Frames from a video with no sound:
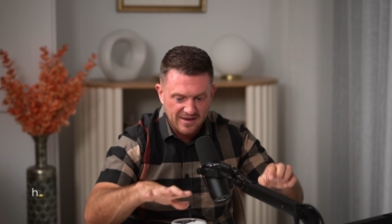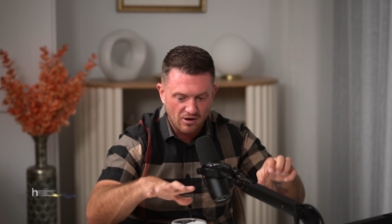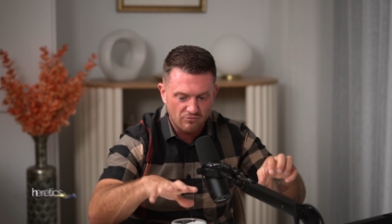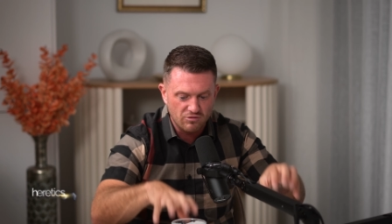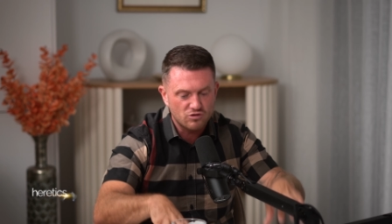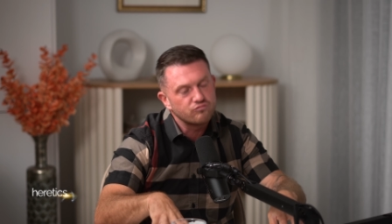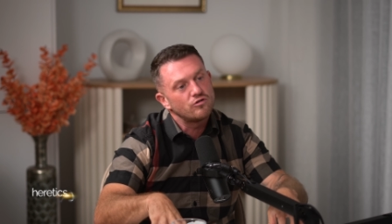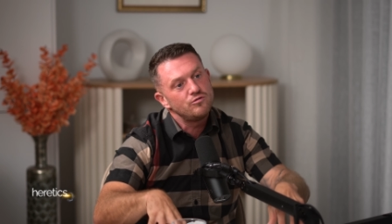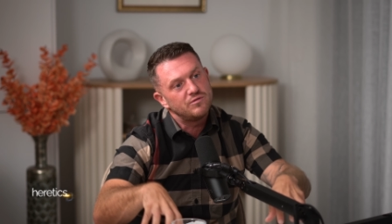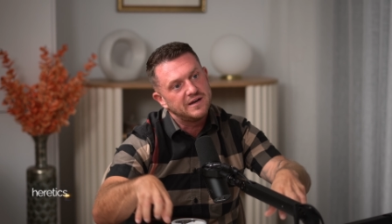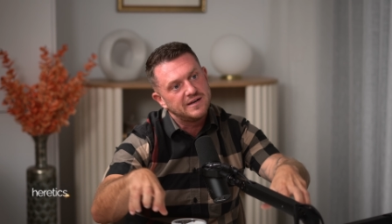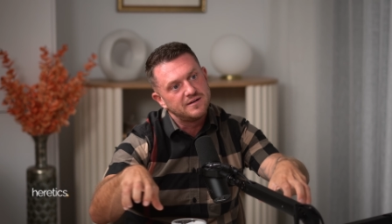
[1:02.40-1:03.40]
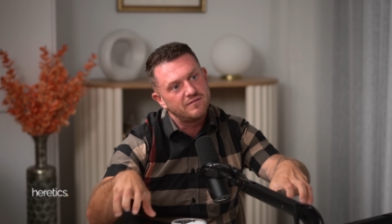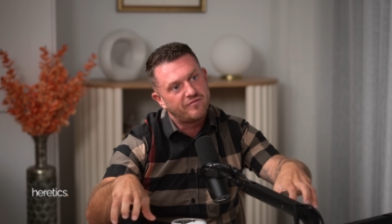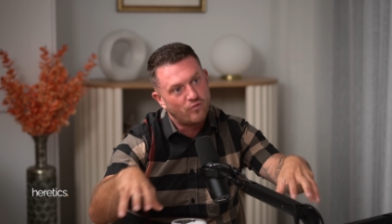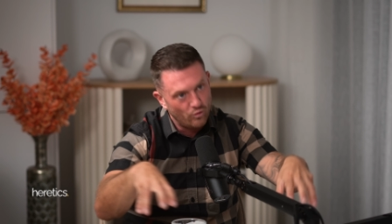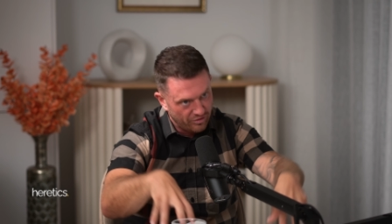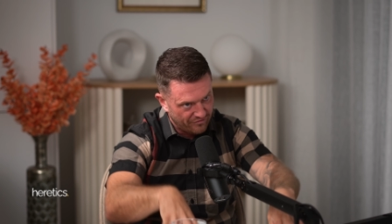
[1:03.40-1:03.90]
they are recruiting
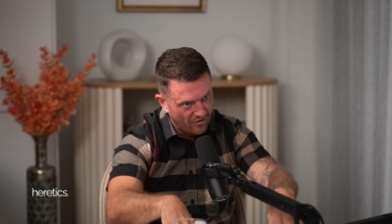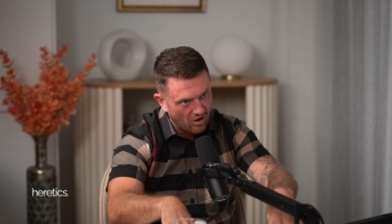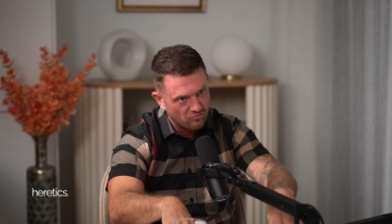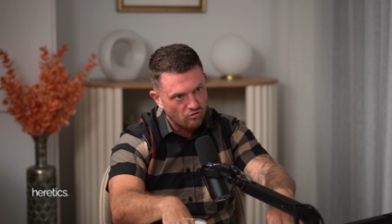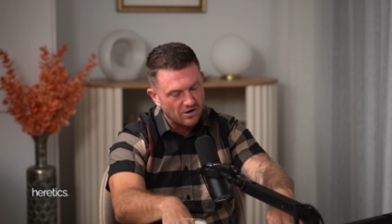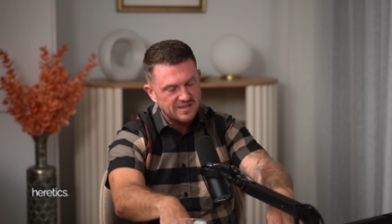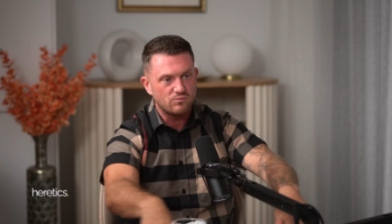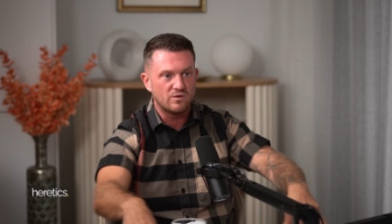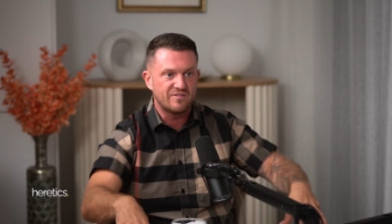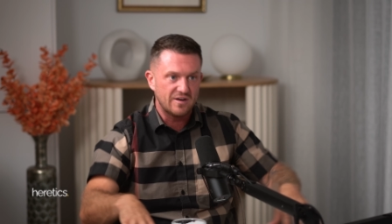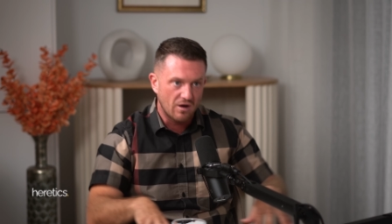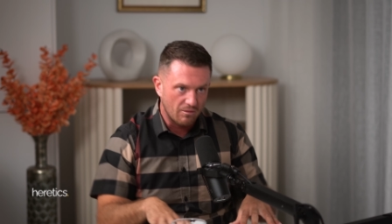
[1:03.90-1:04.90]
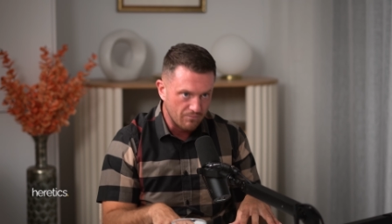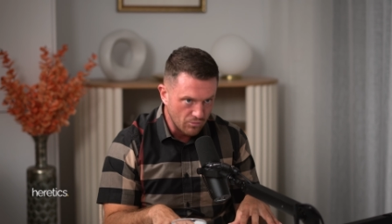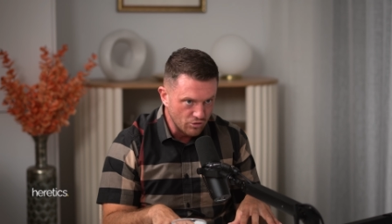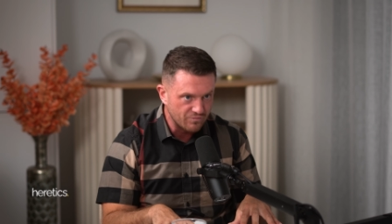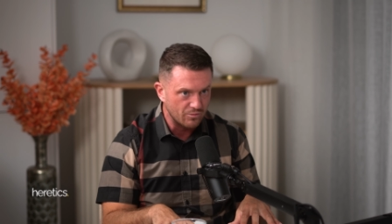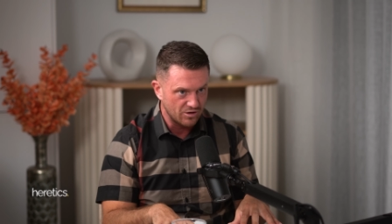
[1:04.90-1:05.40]
for the far right within our
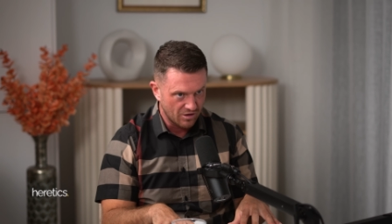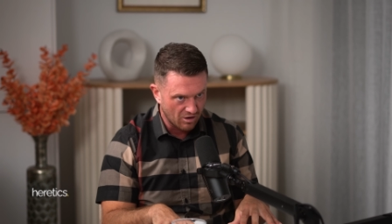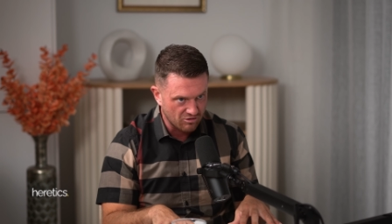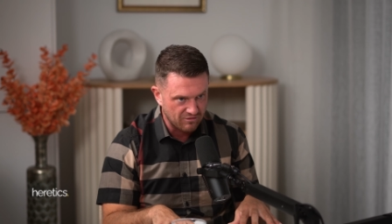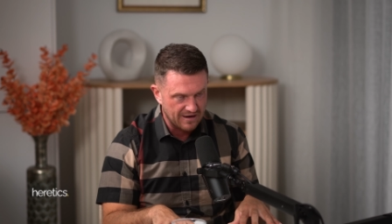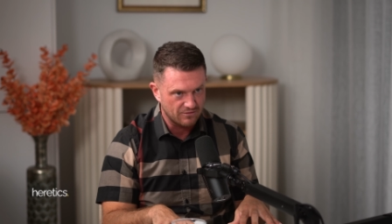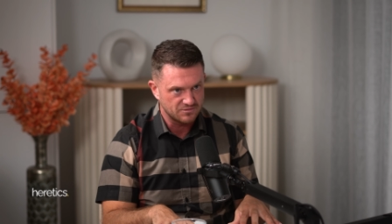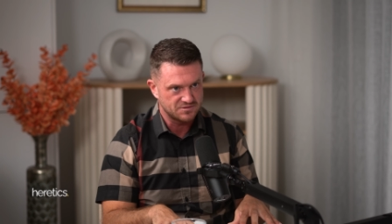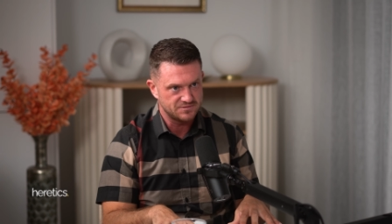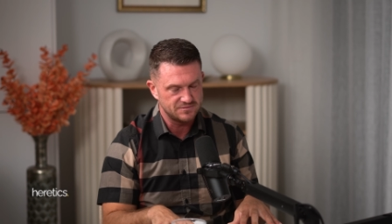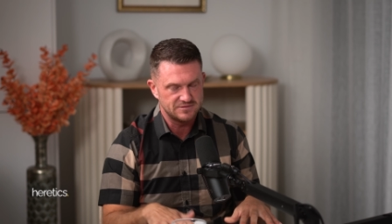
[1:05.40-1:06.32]
movement and our crowd.